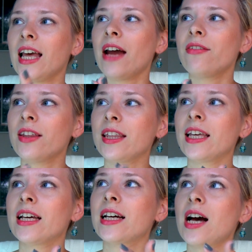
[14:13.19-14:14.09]

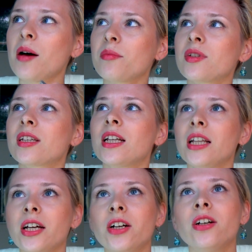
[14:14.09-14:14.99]
everything comes
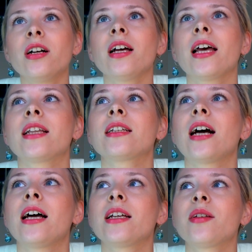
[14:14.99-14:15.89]
clearer and
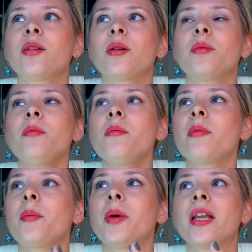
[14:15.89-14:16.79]
kind of the
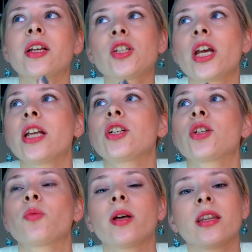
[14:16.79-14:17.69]
opinion
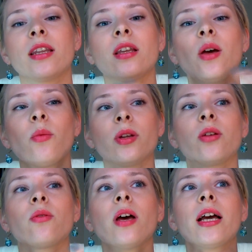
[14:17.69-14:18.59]
changes when
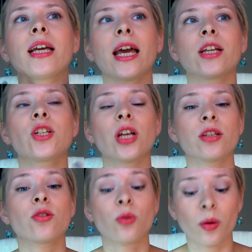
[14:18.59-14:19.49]
you get a
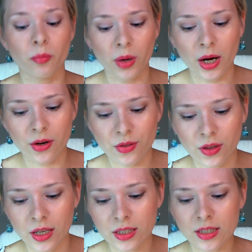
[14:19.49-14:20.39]
chance to compare
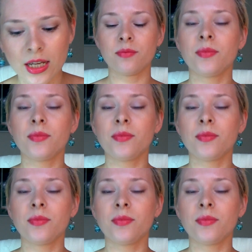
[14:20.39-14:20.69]
things.